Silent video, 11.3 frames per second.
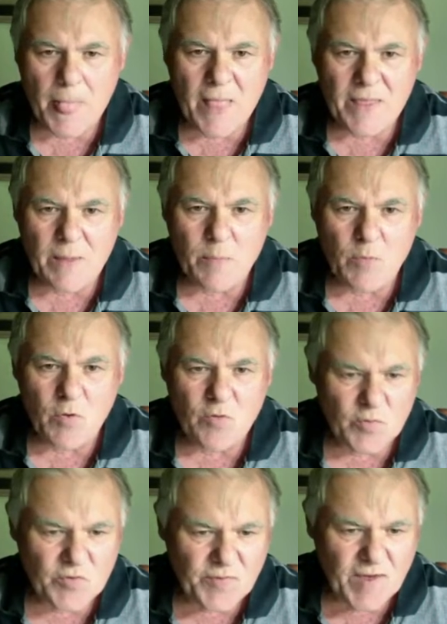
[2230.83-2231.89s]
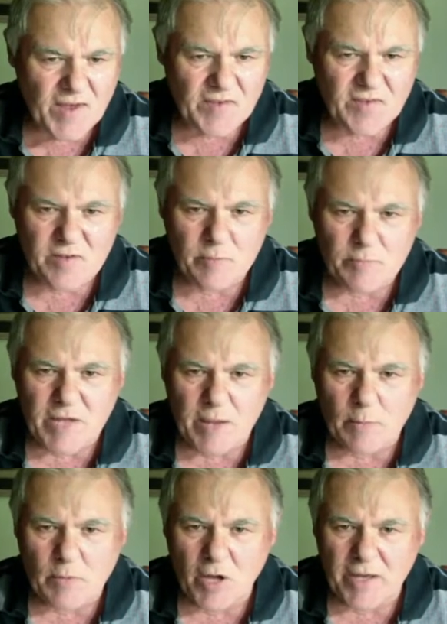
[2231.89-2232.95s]
That move was faster than damn
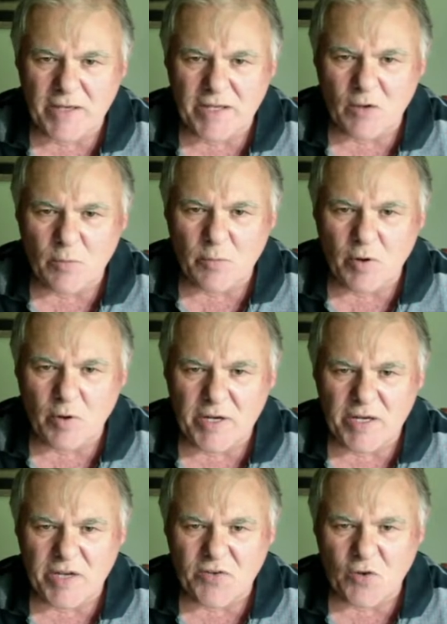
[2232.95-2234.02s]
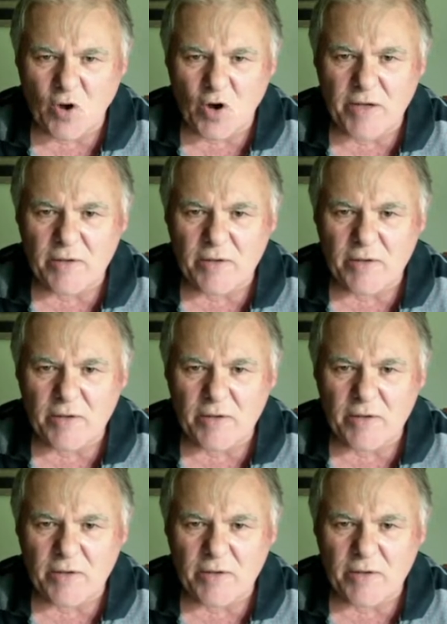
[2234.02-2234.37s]
lightning. I hit his knight.